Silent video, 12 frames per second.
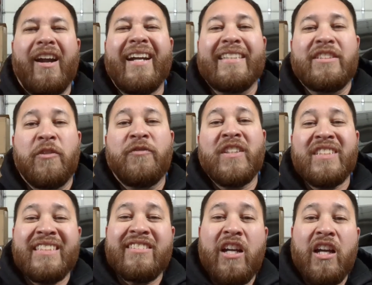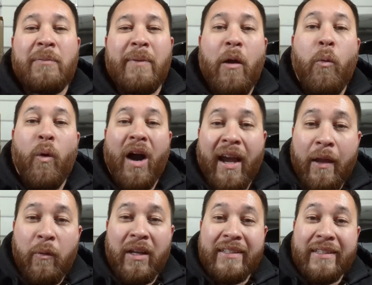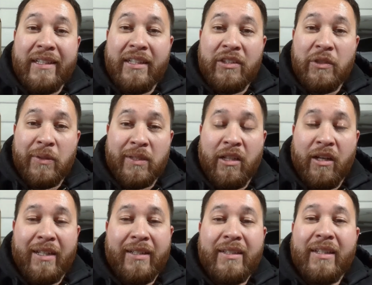All right, so first let's talk about why I wanted to get a newer car.